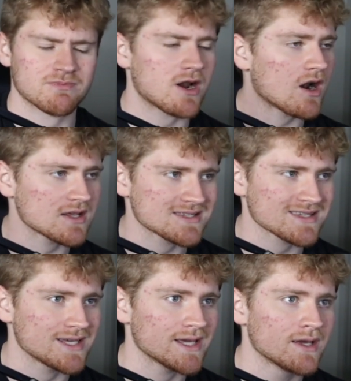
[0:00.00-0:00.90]
But
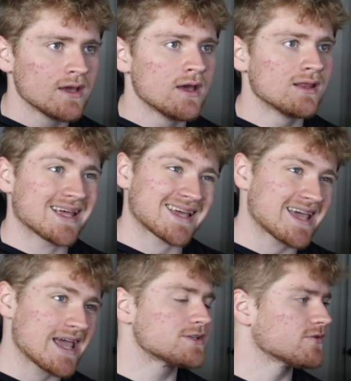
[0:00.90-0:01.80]
honestly, like
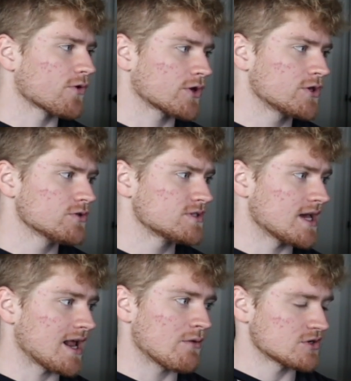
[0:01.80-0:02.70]
KRC4Q
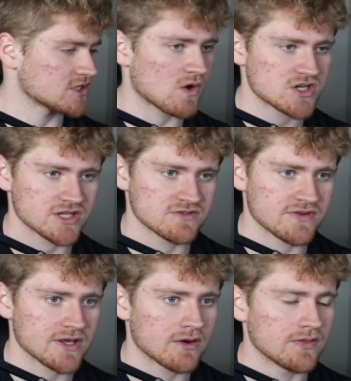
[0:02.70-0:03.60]
said, I was just watching his
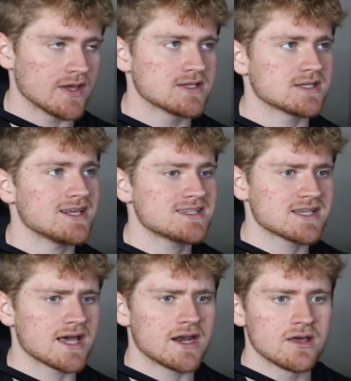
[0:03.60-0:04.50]
video on this, and he
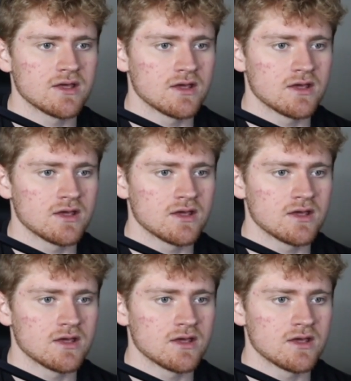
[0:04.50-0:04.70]
said,